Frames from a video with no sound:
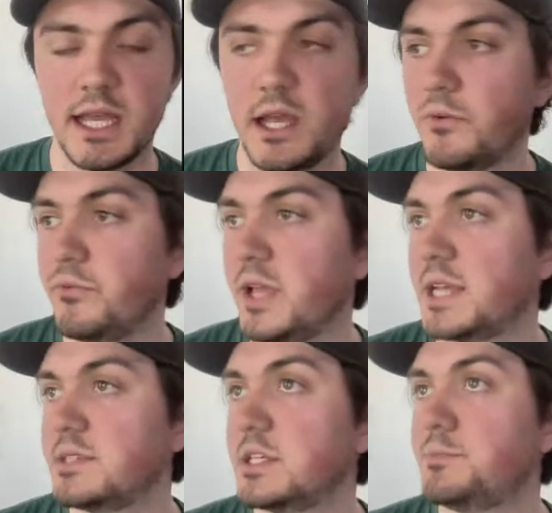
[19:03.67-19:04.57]

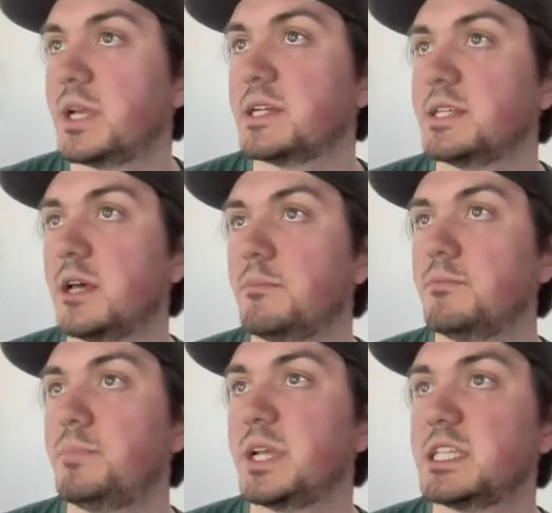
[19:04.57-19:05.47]
hopefully, as this picks
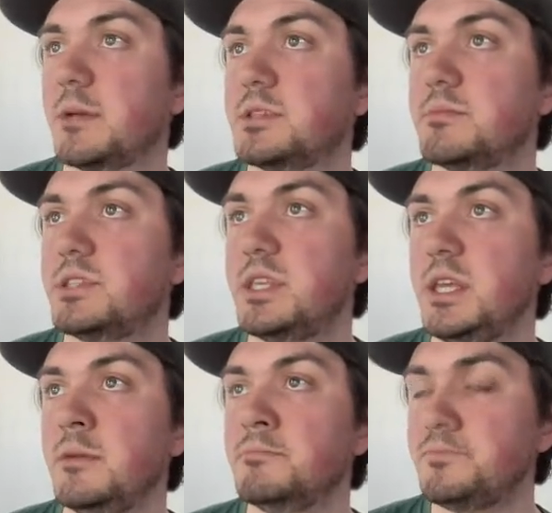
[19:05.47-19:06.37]
up some
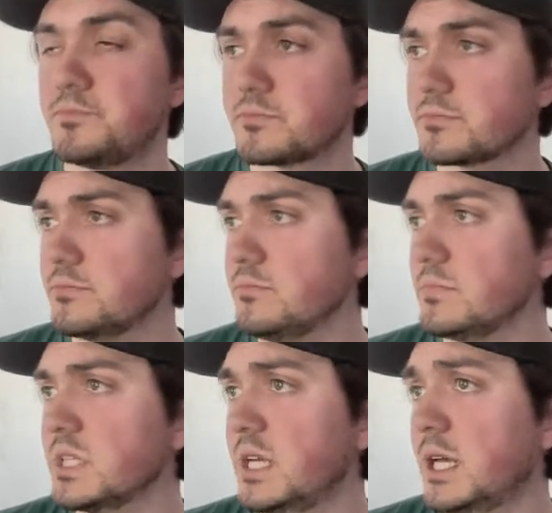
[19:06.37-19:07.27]
steam,
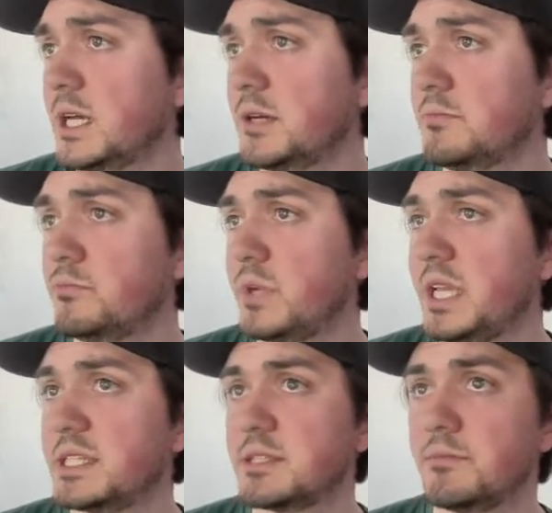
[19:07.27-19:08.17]
we
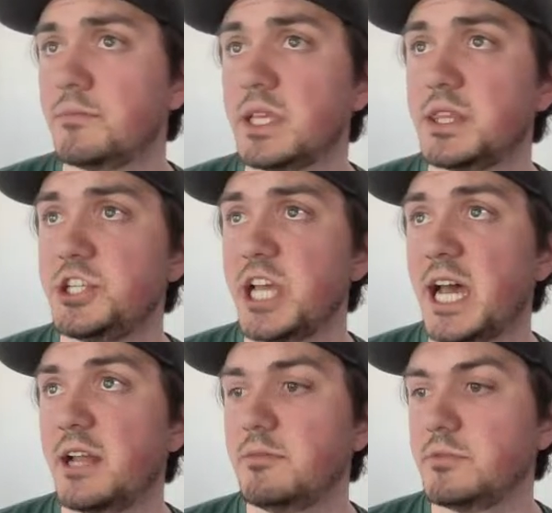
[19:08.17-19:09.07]
can get the
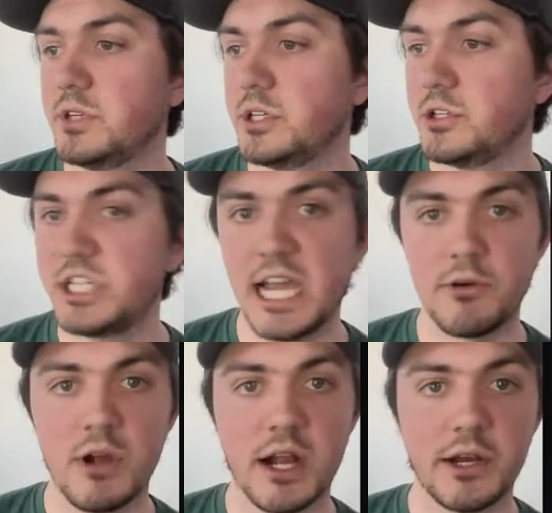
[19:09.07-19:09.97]
chat
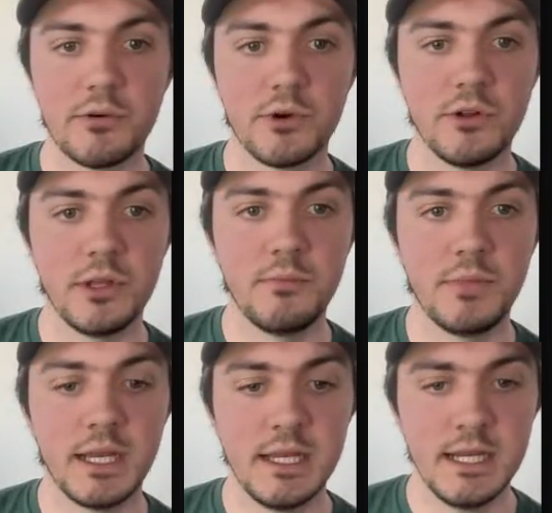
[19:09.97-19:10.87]
rocking and rolling.
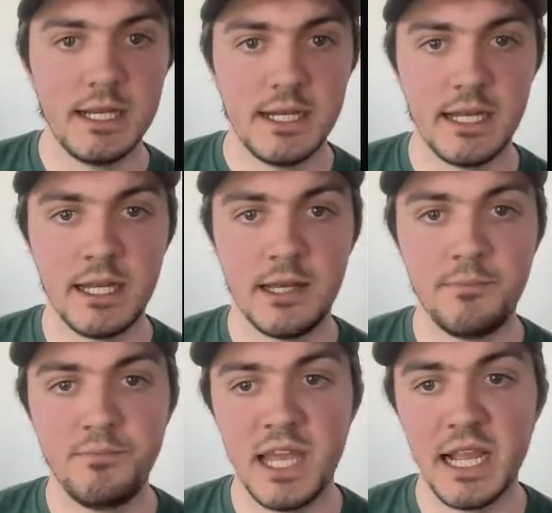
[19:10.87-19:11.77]
But
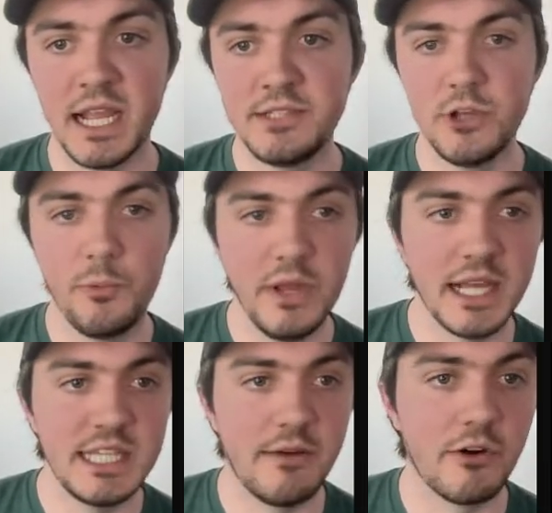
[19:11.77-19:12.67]
yeah, guys, hope you
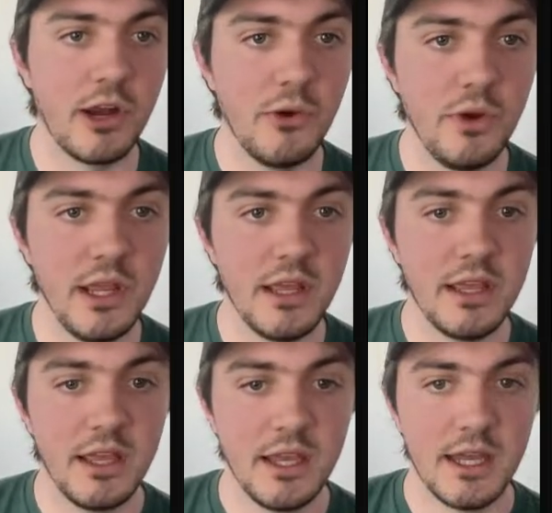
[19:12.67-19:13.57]
guys have a great
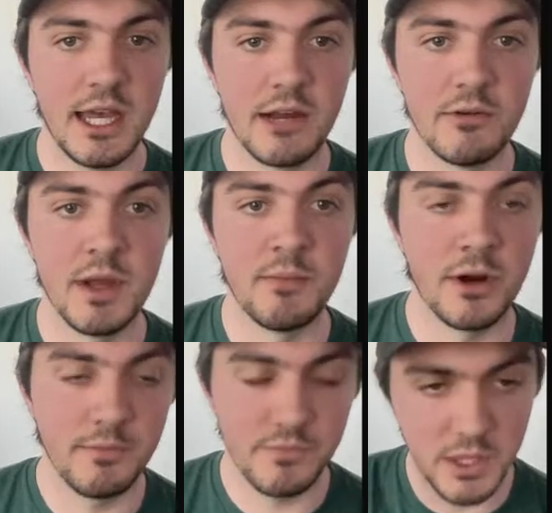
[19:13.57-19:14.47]
week.
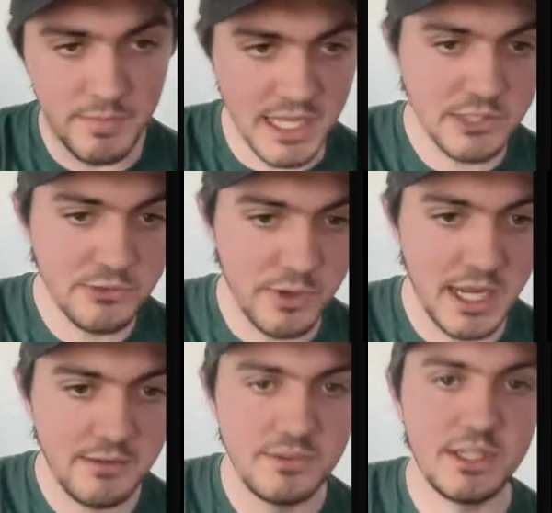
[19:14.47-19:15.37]
Remember, the best
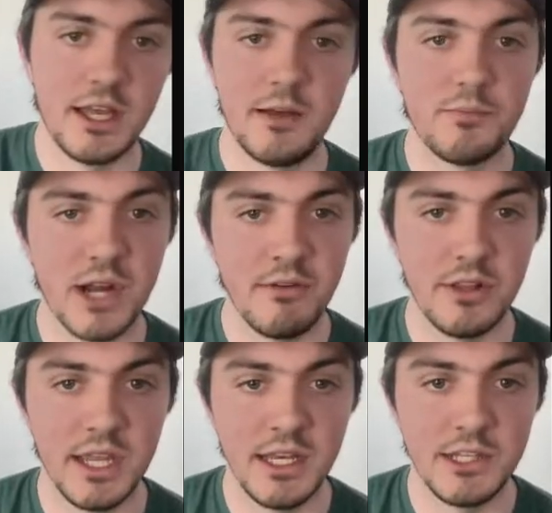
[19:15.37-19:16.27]
way to hunt private
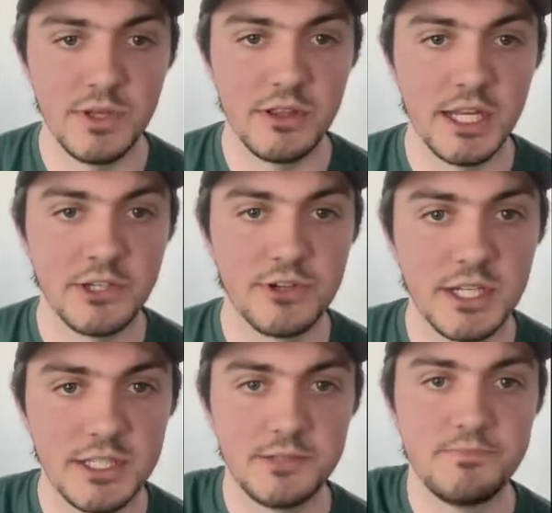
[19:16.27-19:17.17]
land is with
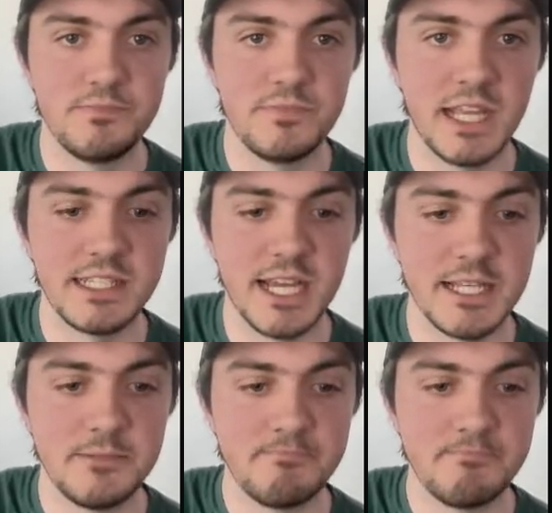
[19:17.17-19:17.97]
LandTrust. Thanks, guys.